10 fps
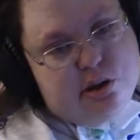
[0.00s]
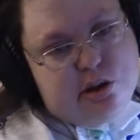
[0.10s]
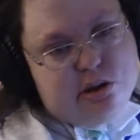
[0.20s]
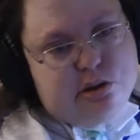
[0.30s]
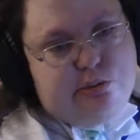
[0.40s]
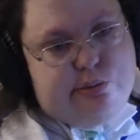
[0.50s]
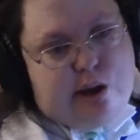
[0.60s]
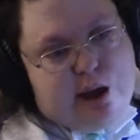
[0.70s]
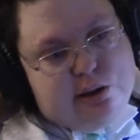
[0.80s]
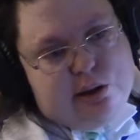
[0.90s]
because you
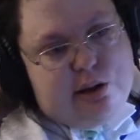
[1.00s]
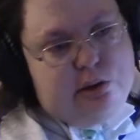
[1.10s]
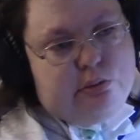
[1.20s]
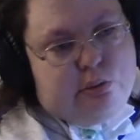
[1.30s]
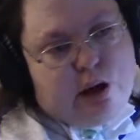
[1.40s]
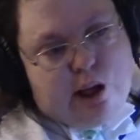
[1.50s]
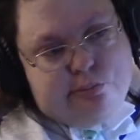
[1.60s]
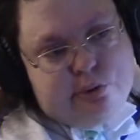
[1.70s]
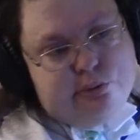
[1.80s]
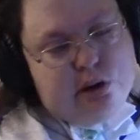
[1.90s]
waddle and
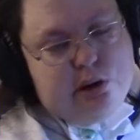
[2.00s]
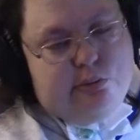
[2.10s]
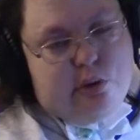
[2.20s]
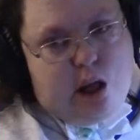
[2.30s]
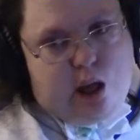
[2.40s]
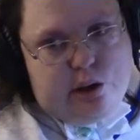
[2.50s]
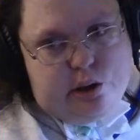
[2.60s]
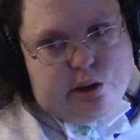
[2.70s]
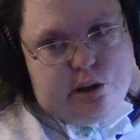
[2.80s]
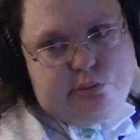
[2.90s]
wobble when you walk.
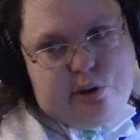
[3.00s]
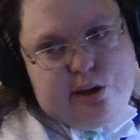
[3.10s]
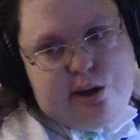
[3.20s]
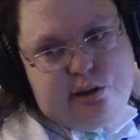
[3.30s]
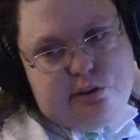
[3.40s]
running into